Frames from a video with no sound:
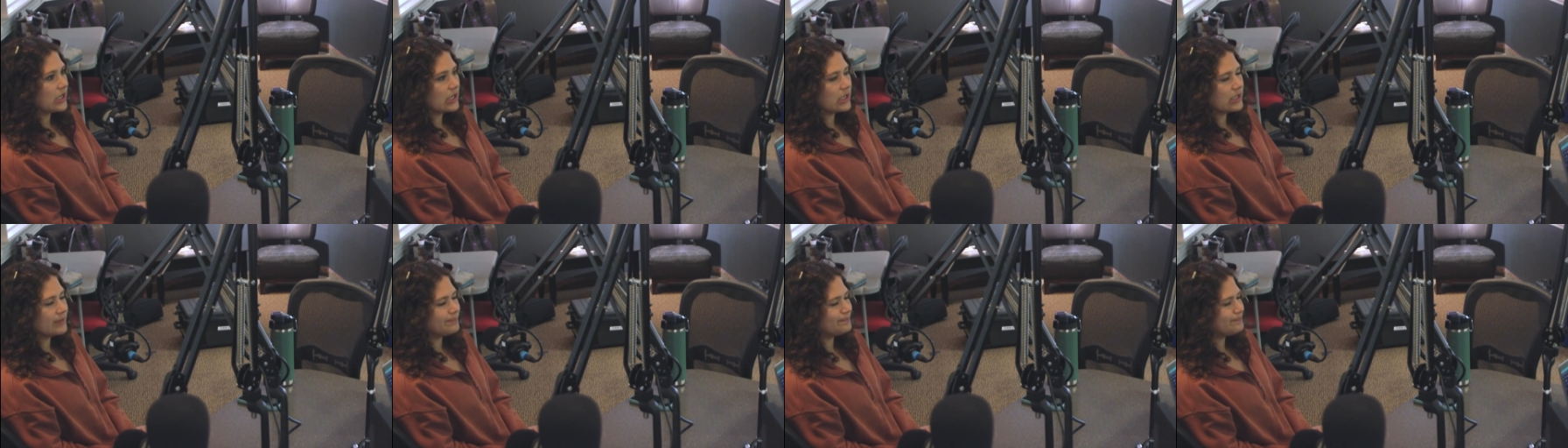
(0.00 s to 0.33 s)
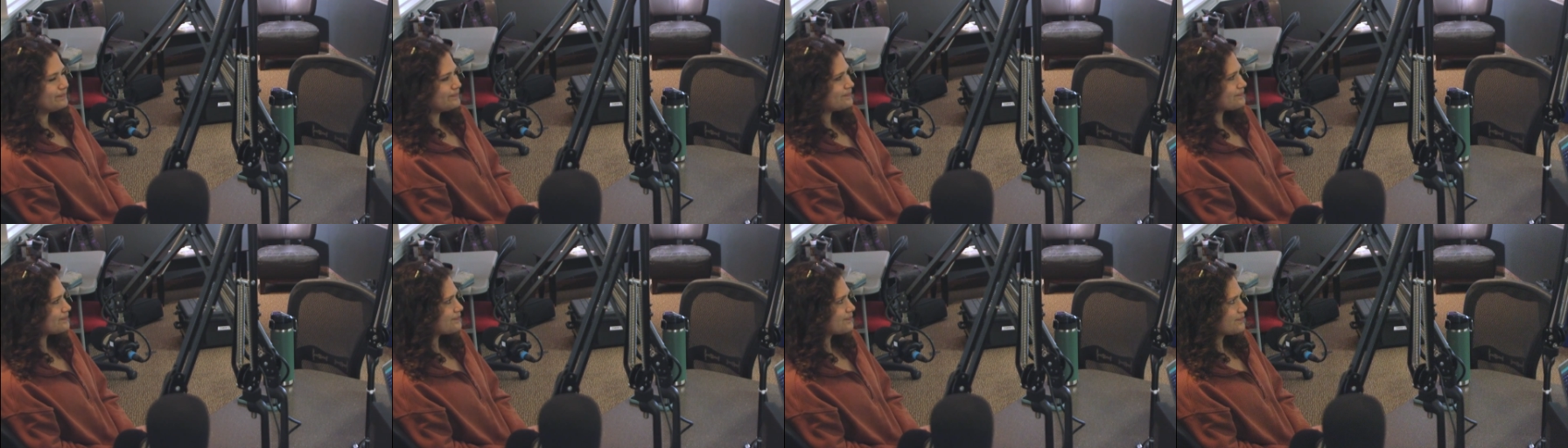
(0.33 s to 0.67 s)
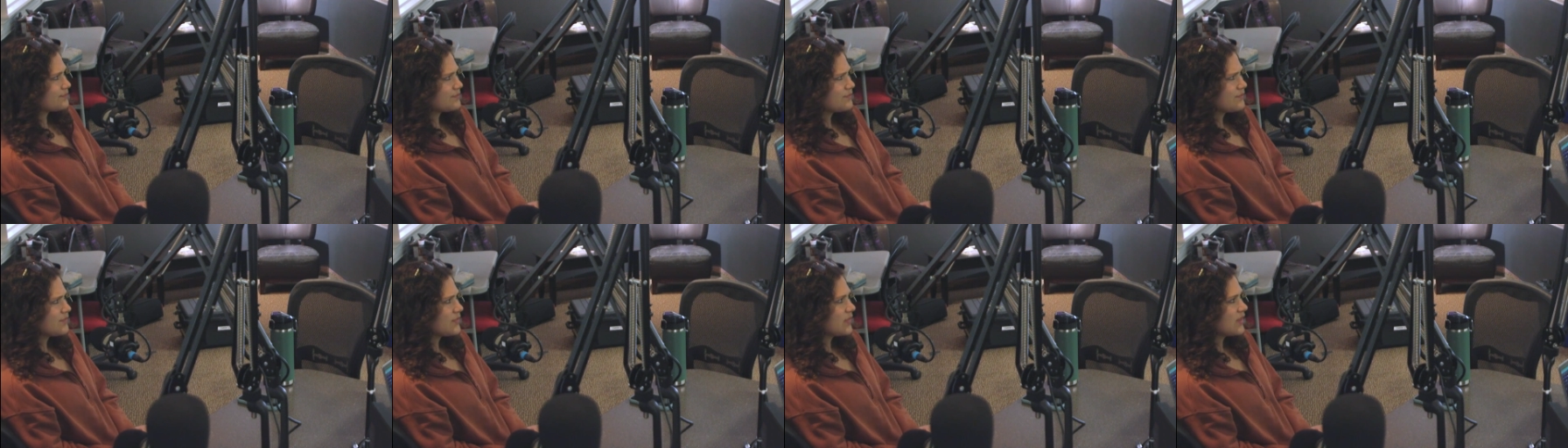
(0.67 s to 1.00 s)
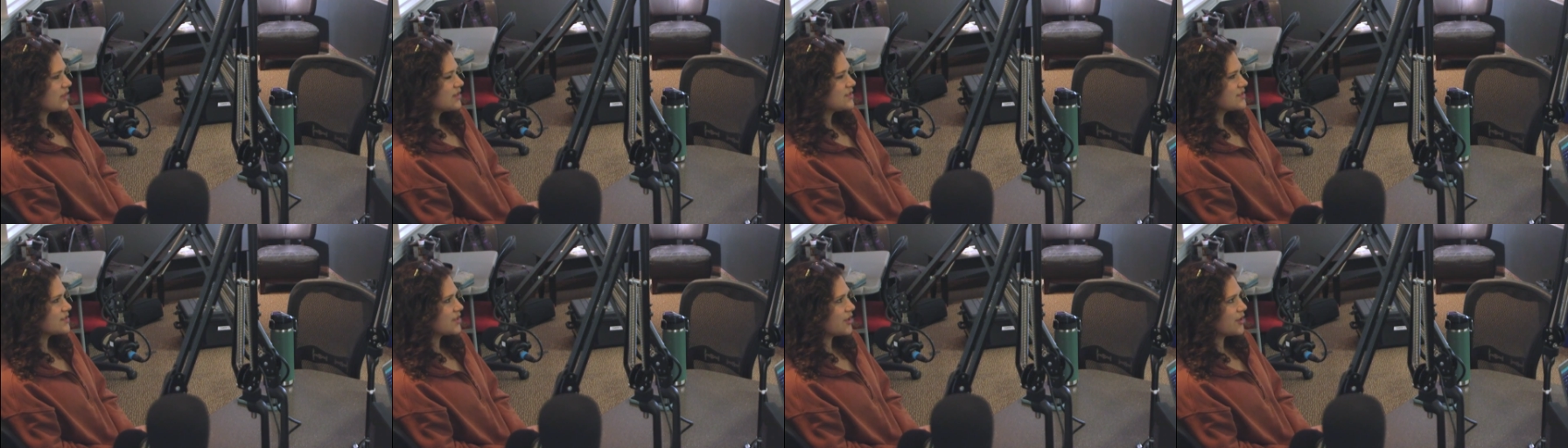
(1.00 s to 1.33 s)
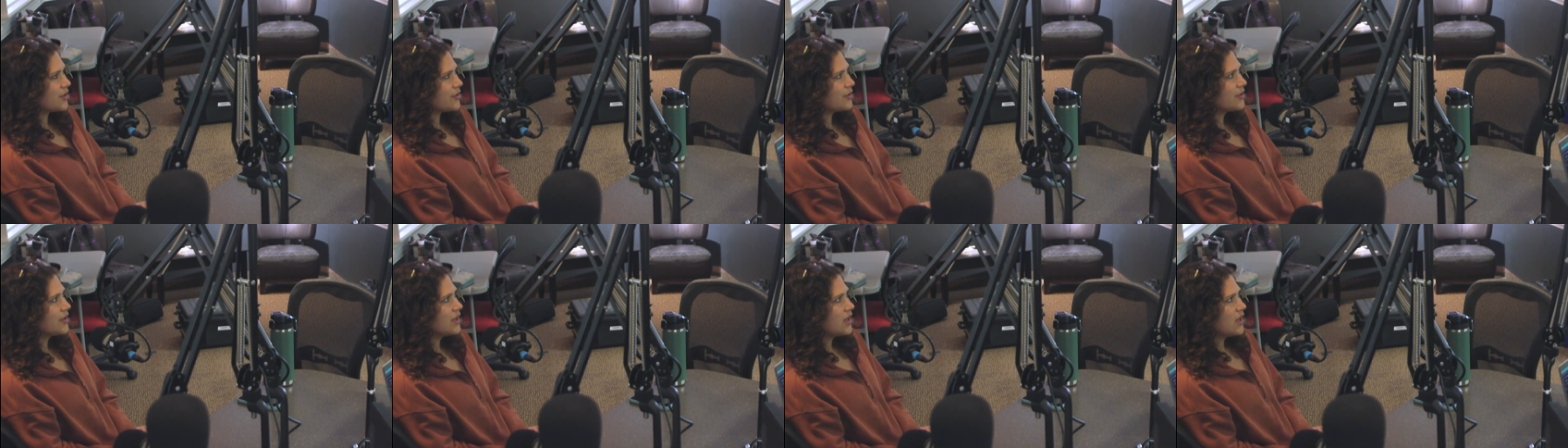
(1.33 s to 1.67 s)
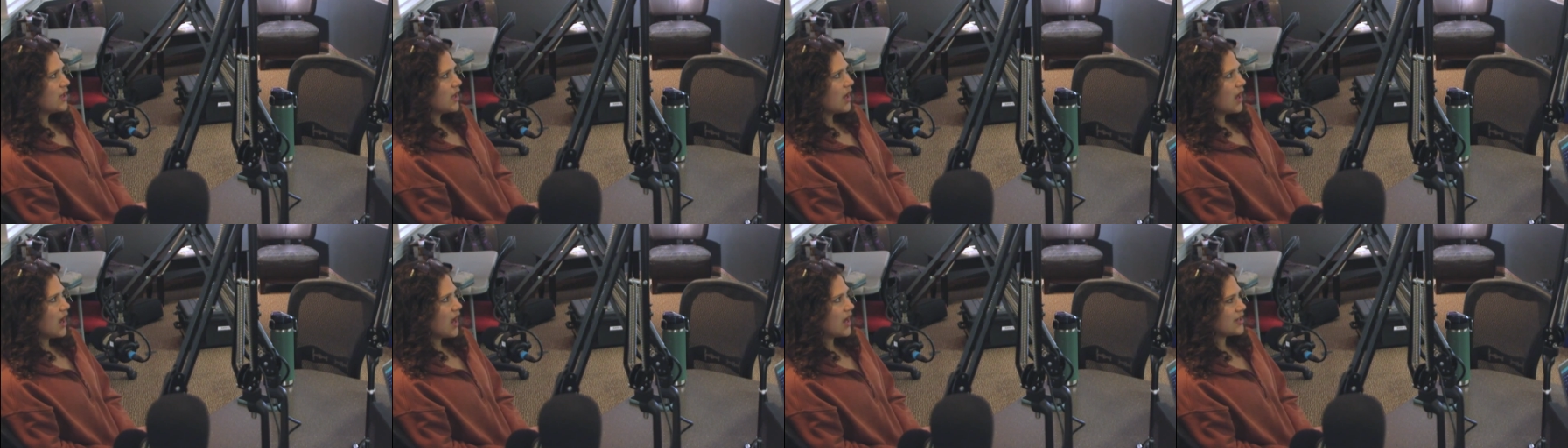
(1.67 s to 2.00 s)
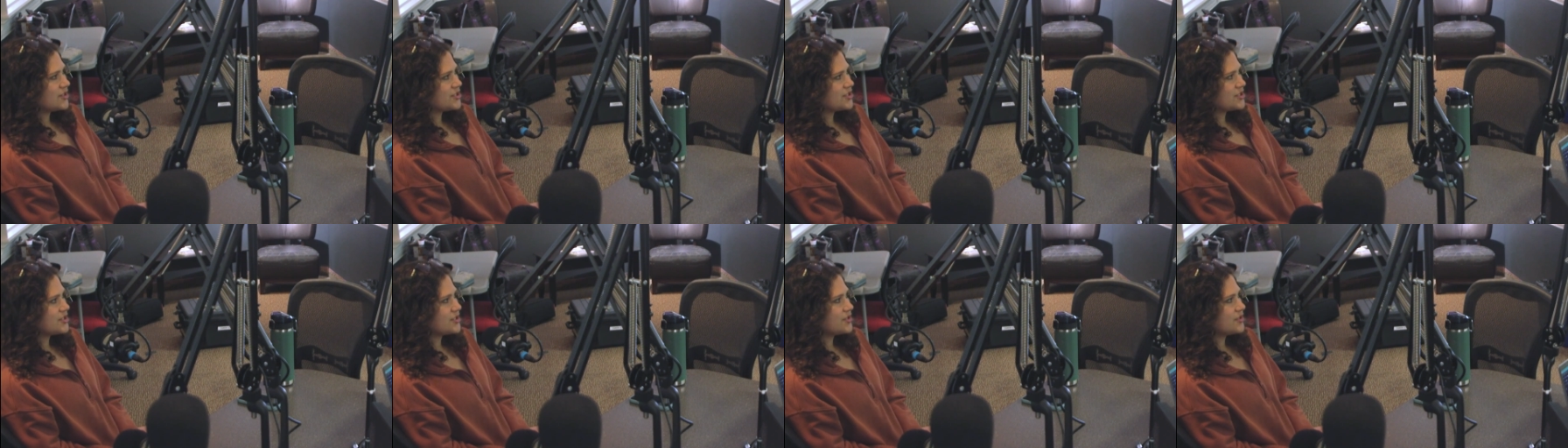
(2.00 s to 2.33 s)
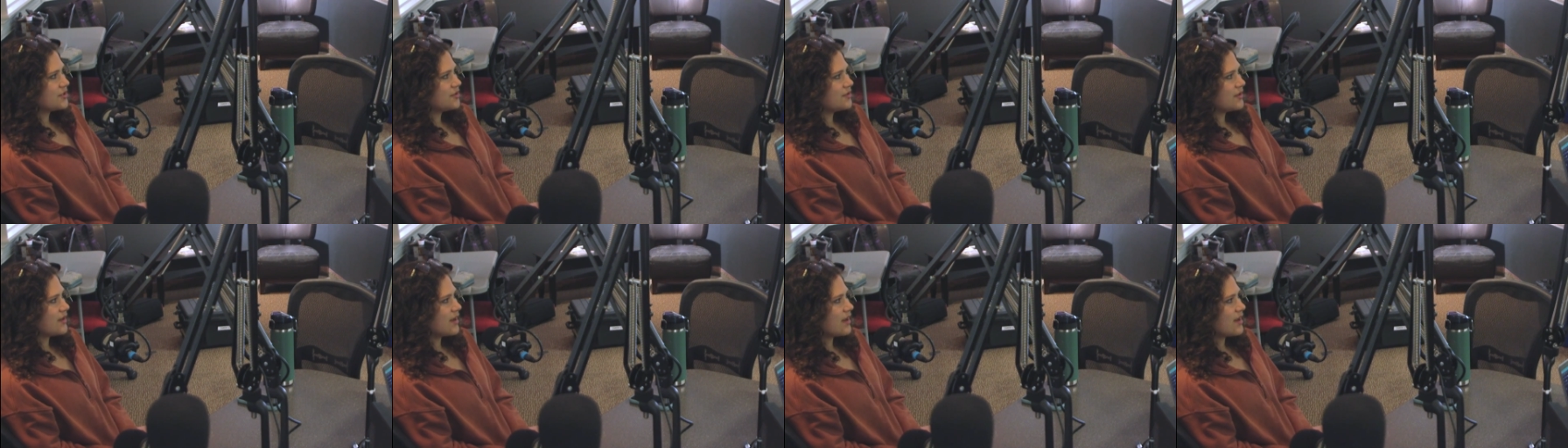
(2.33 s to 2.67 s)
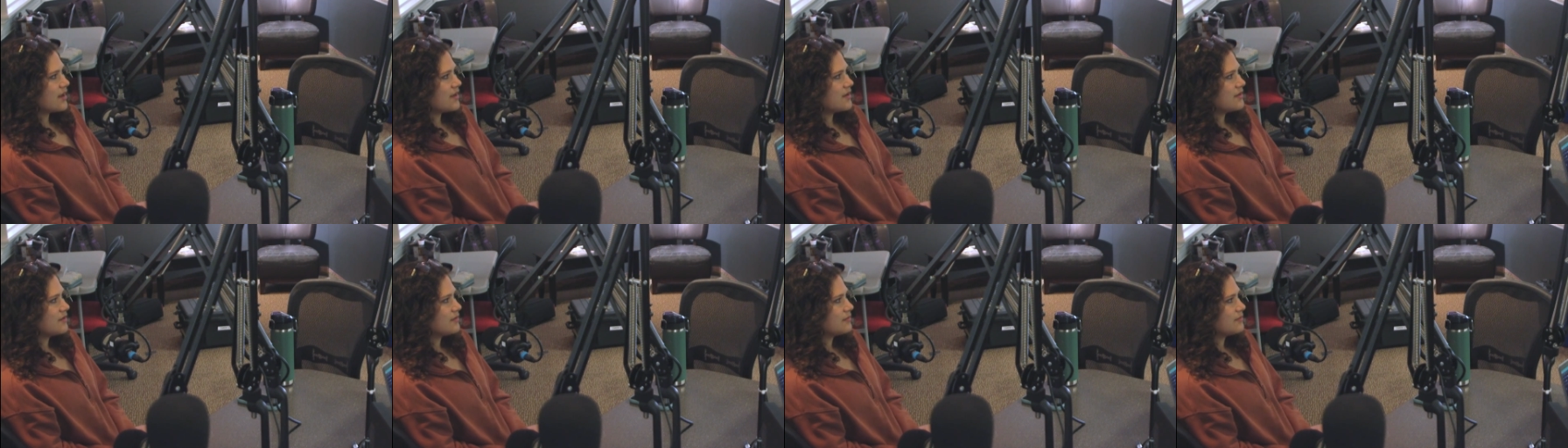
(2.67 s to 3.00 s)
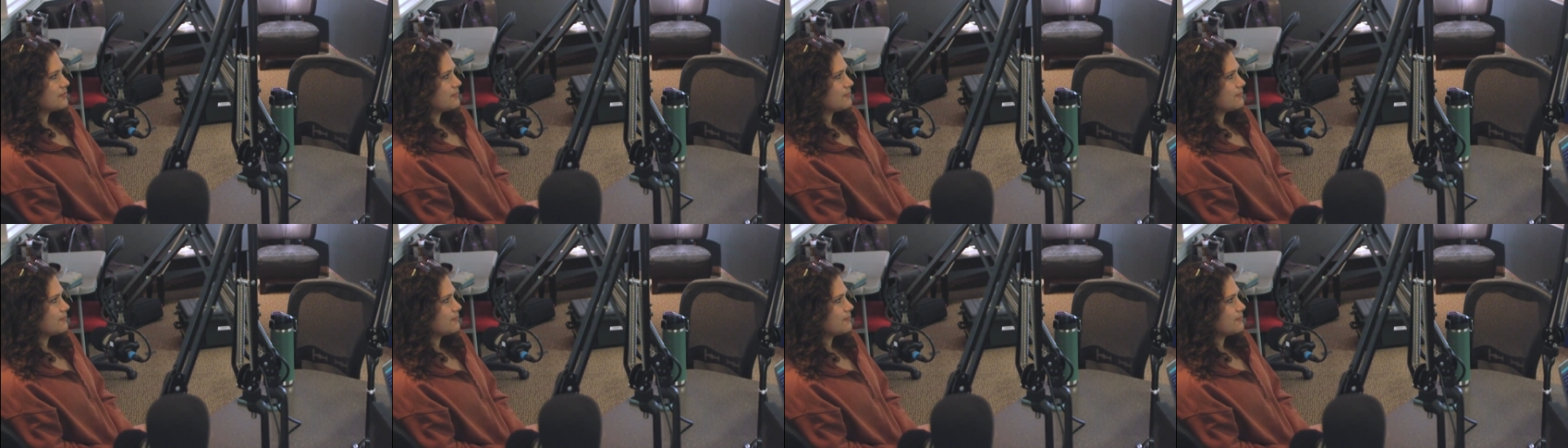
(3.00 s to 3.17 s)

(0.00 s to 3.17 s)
And so I just knew that,